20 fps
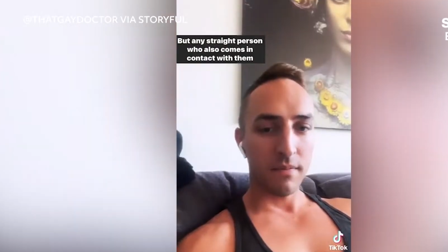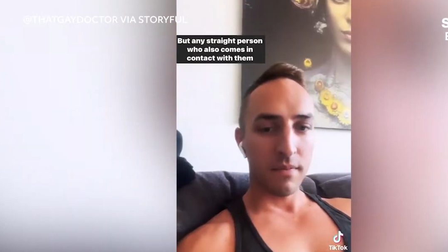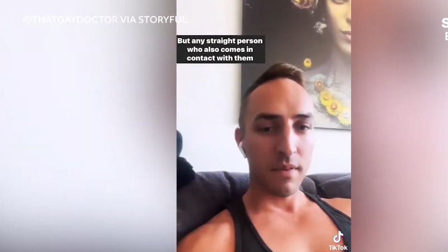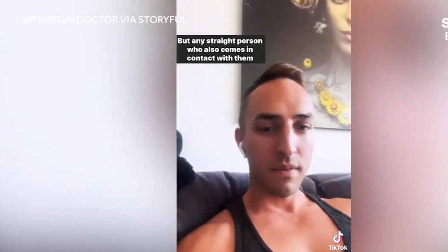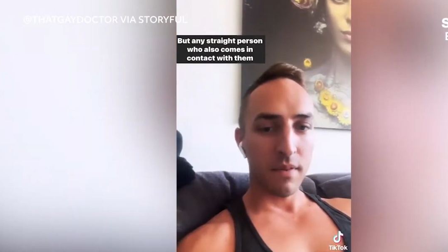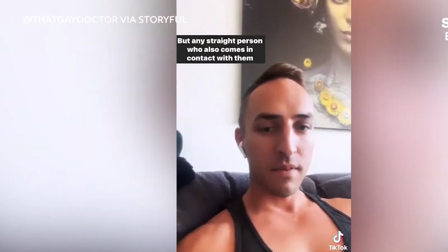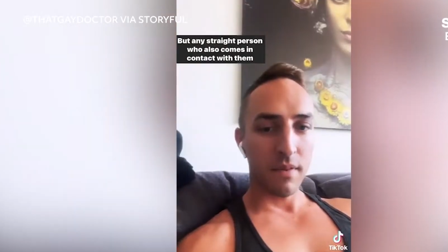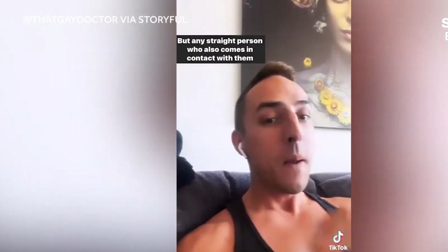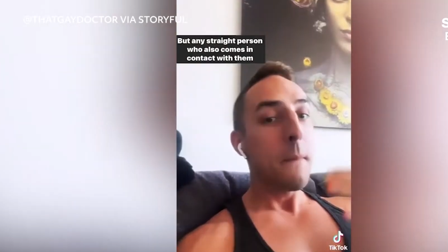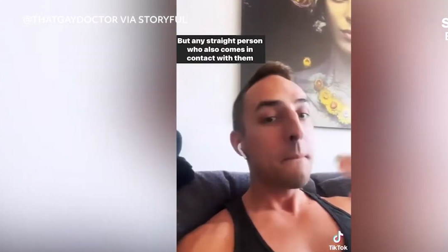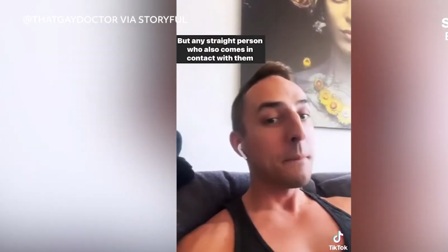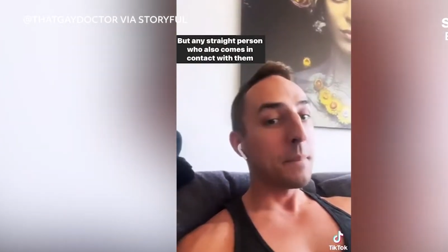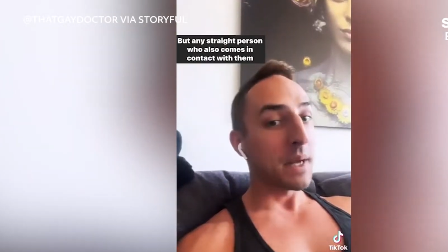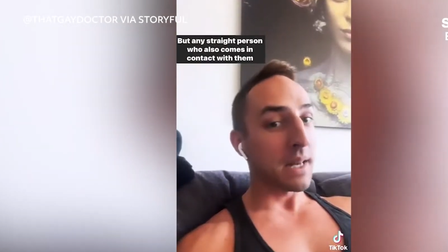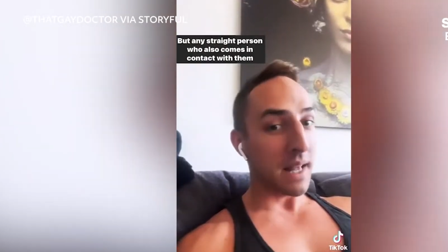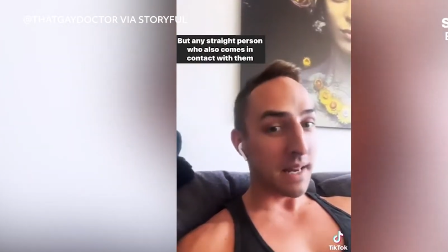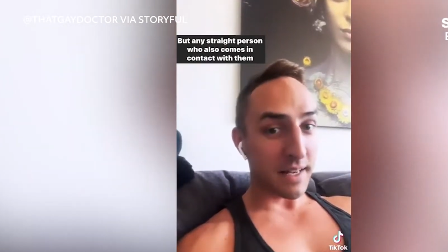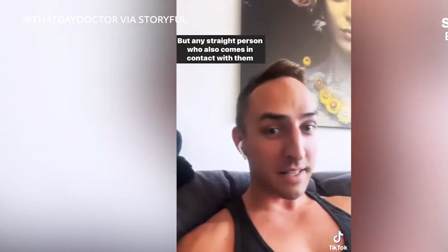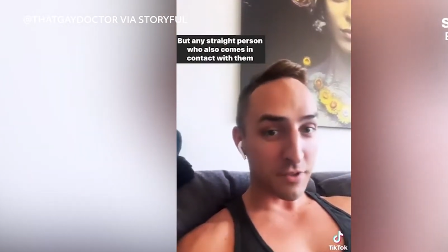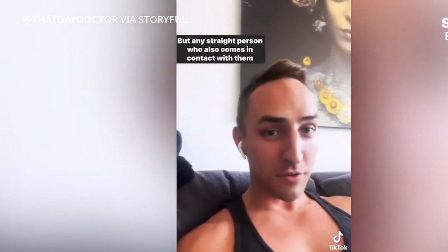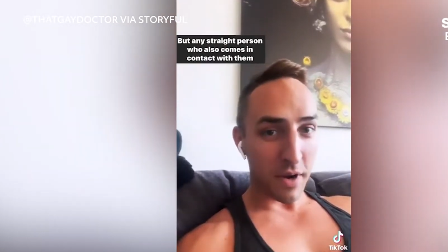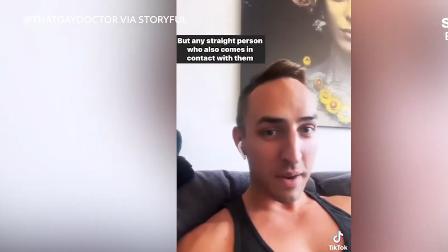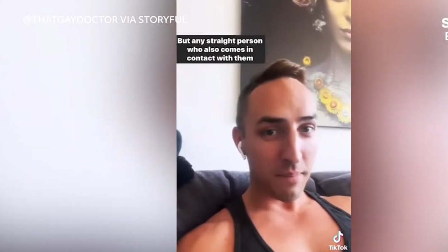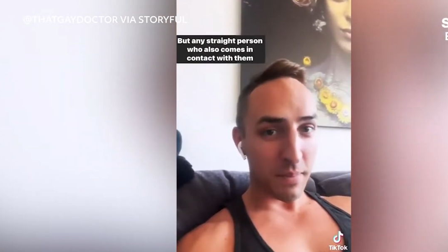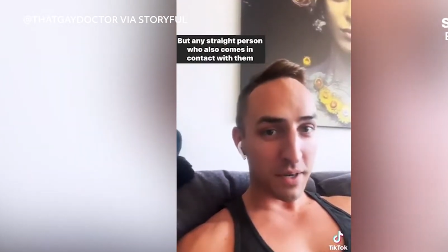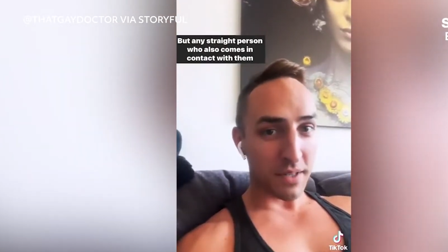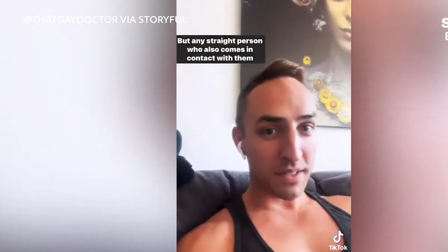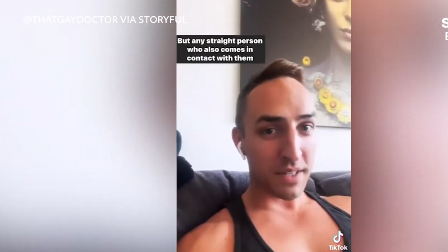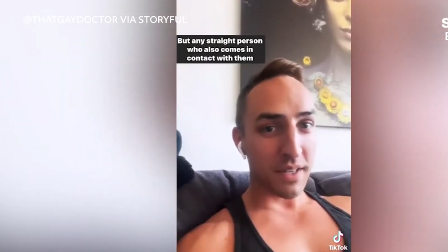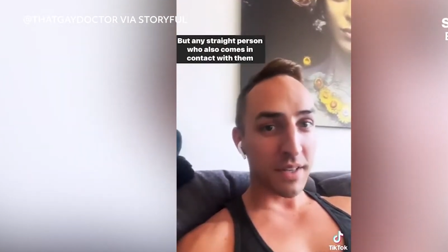Some who have been
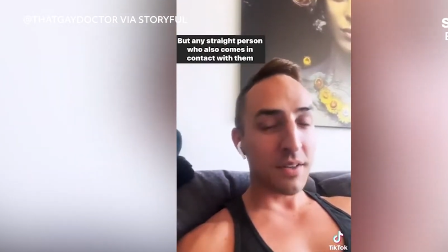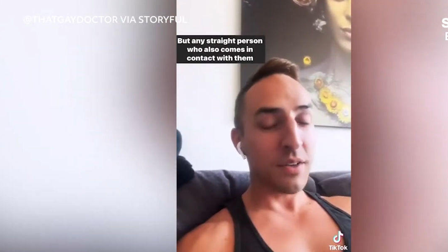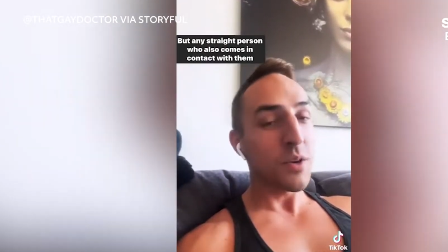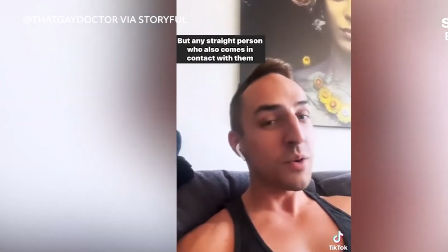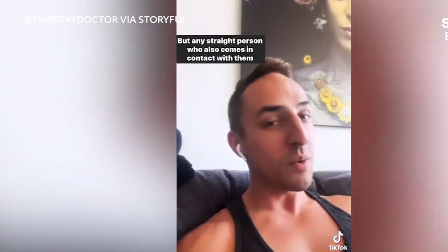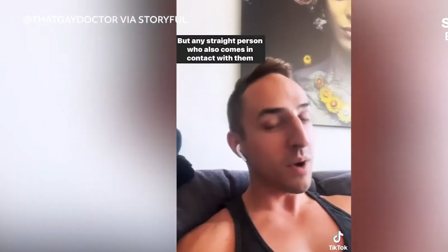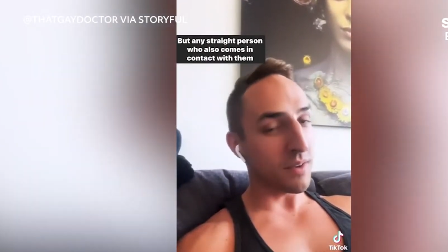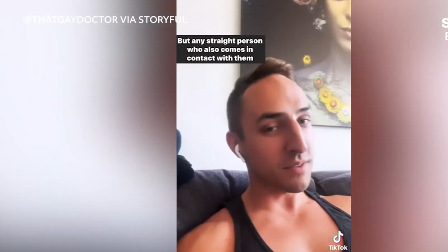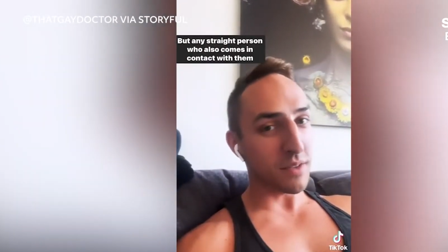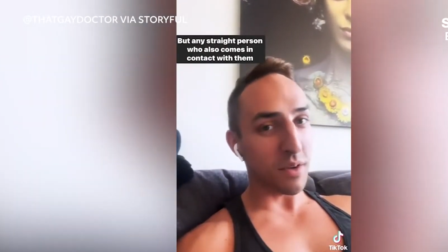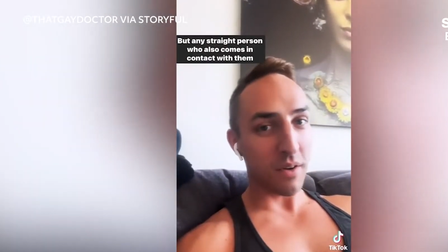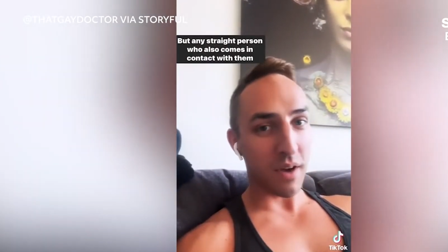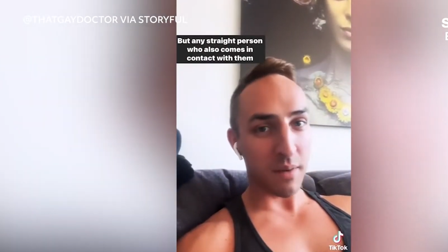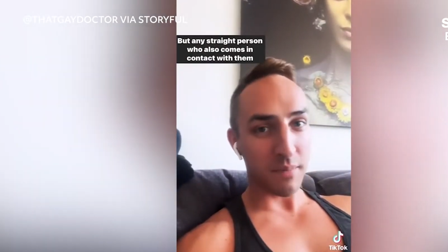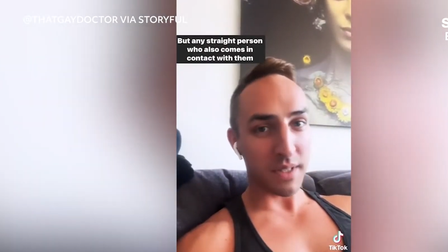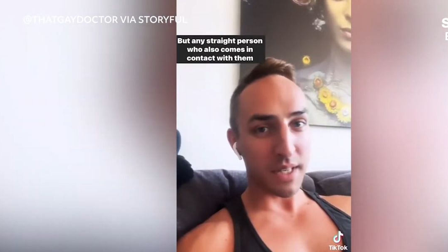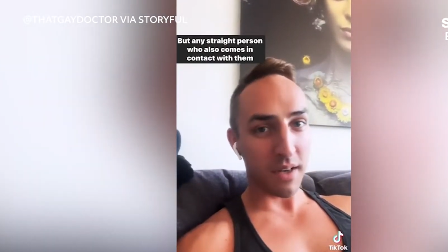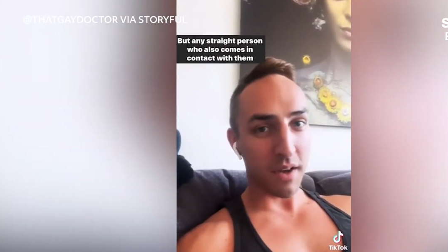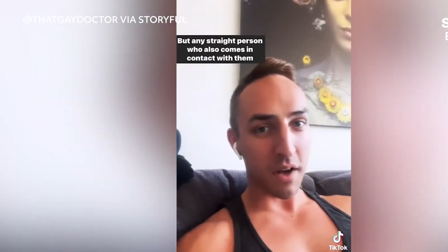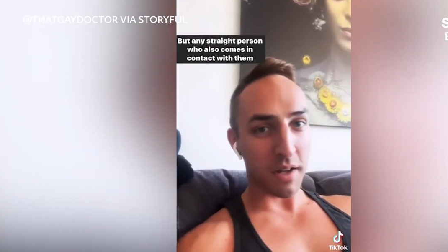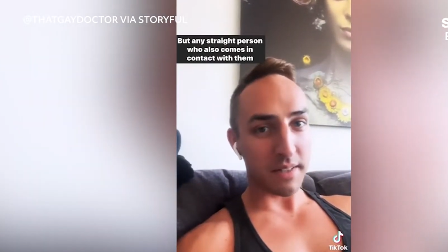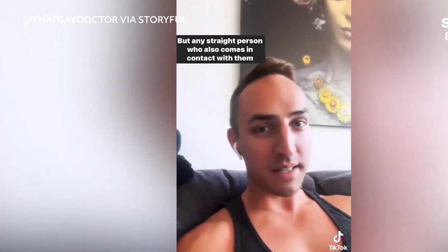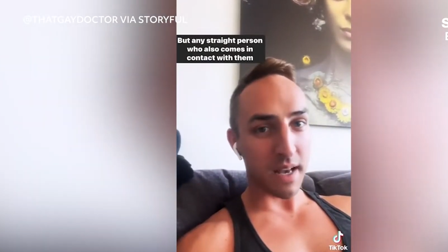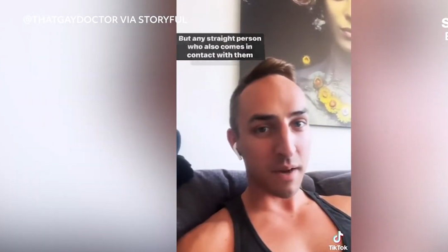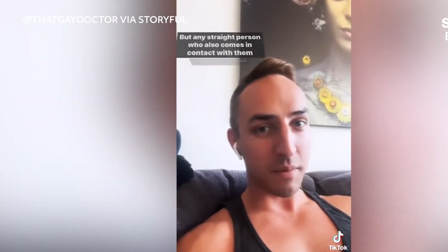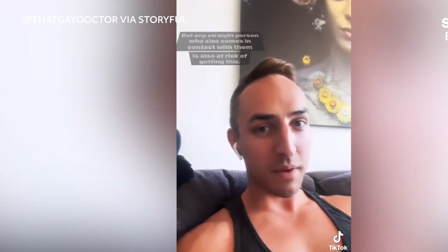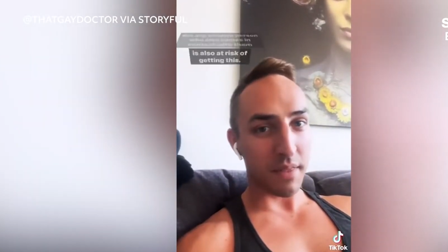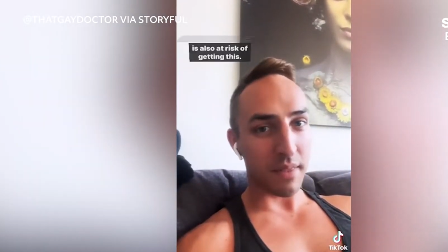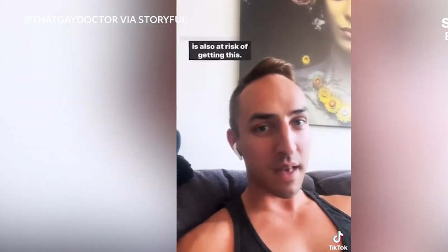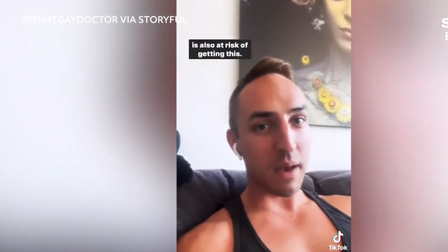diagnosed with the illness have shared their
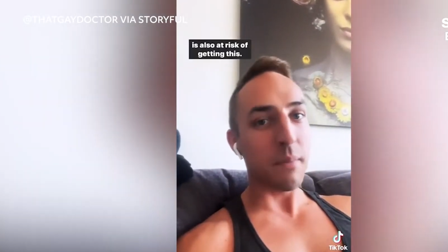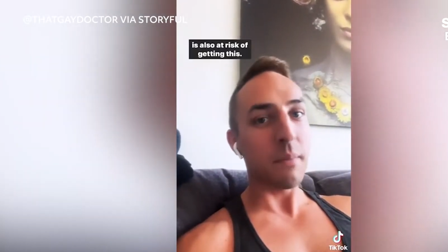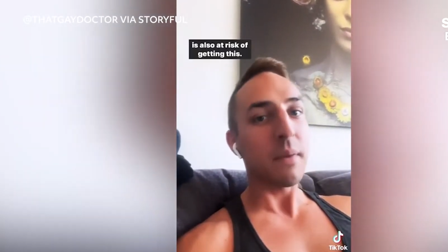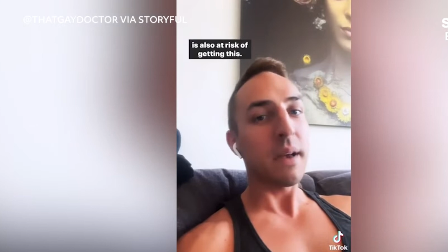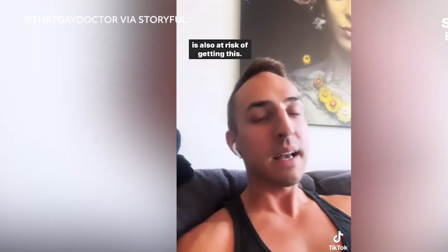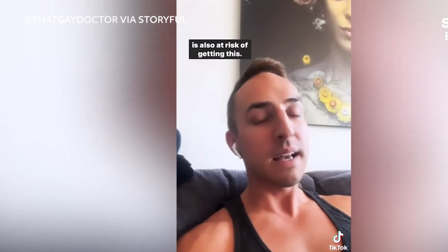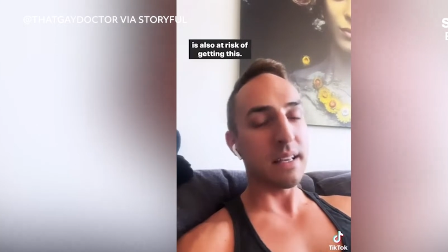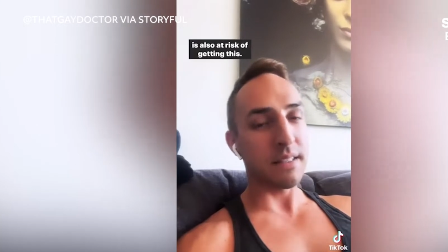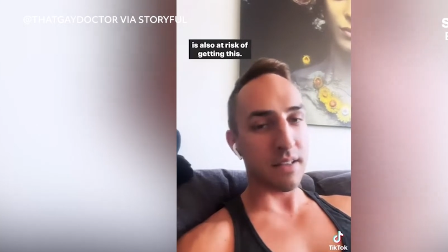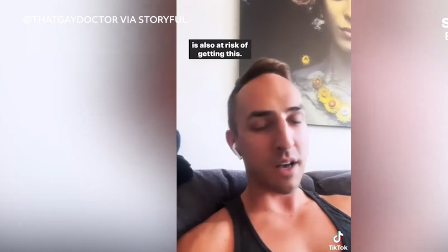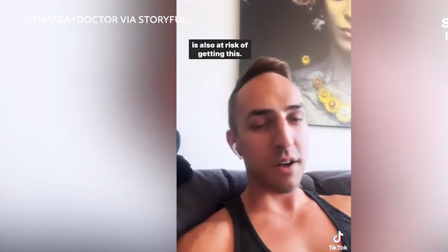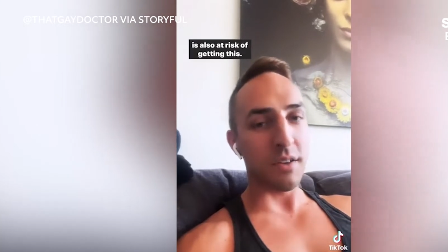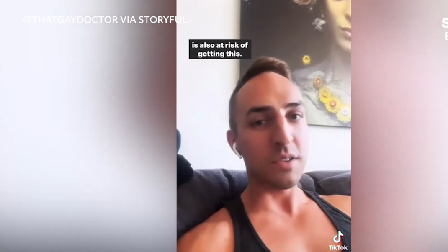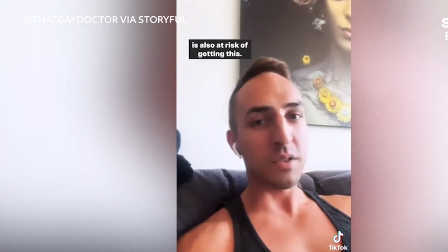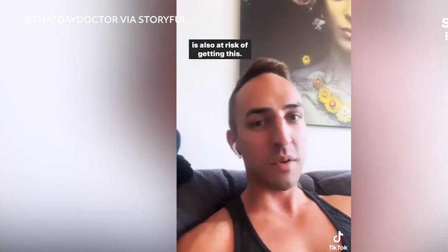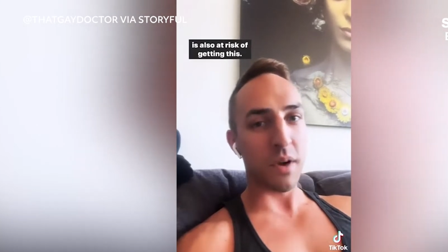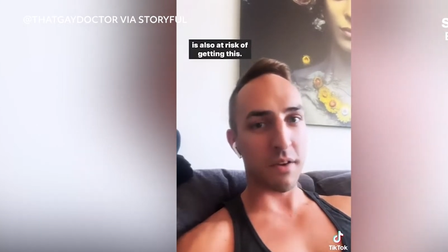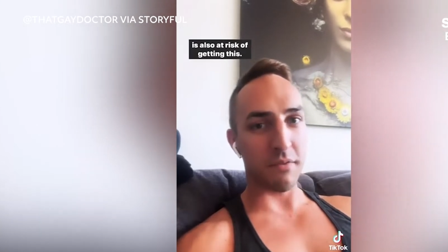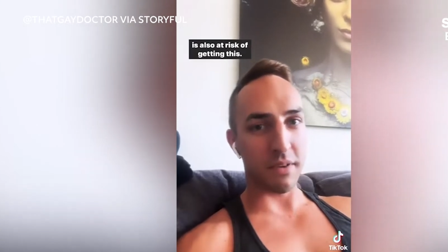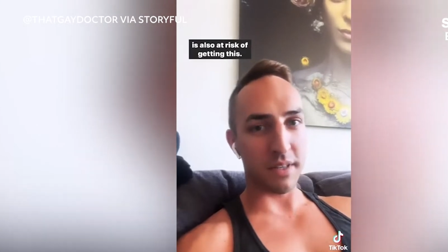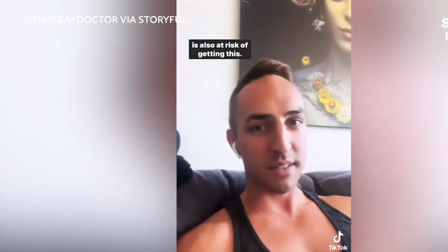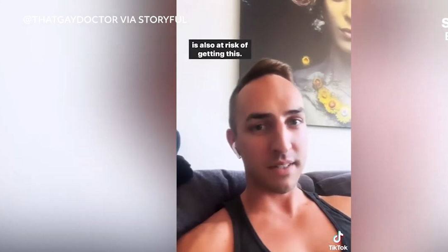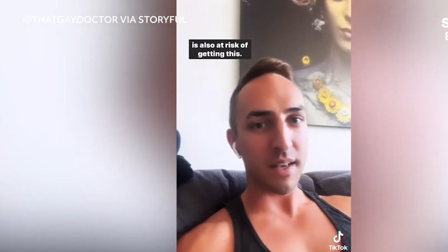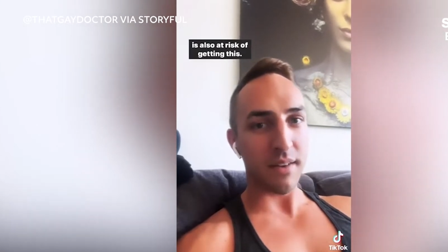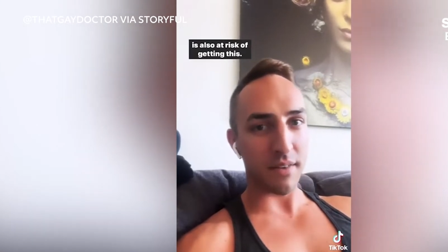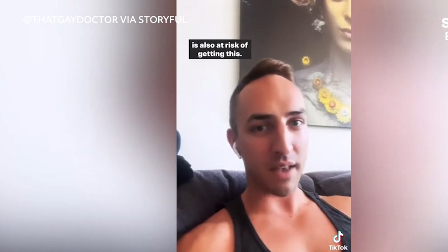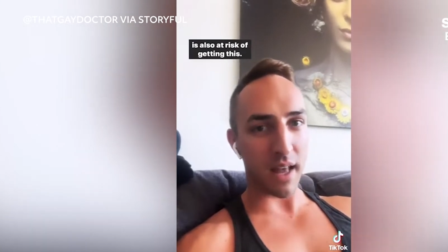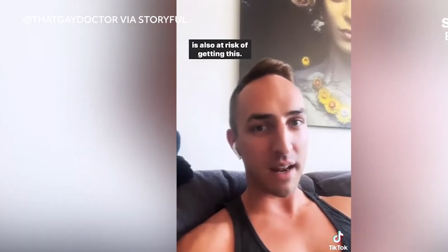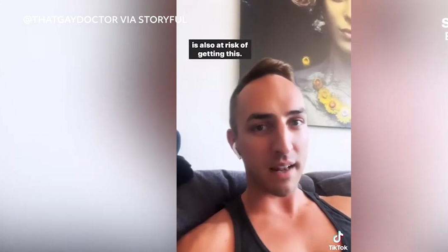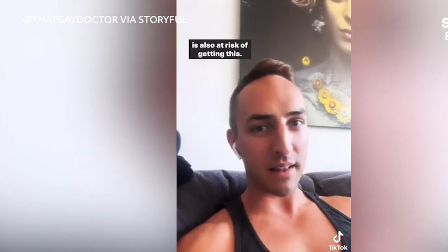experience with receiving
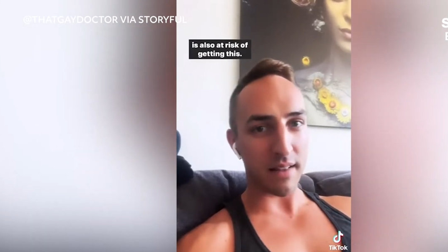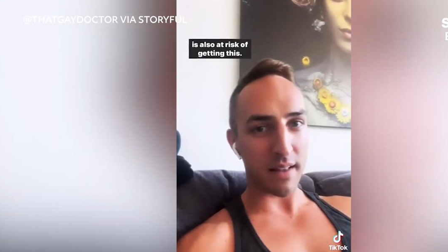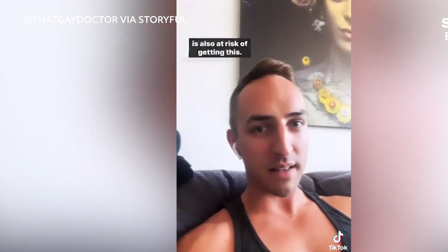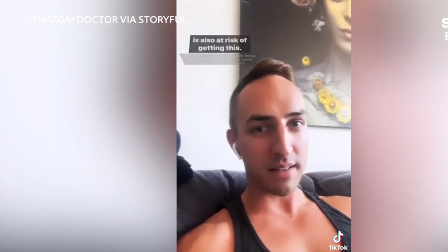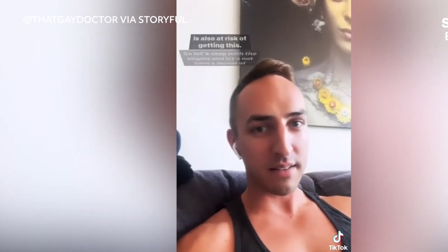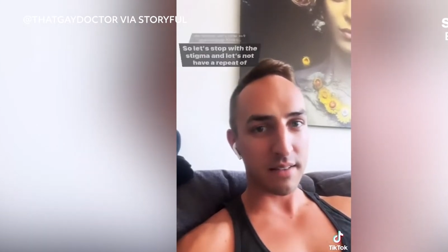homophobic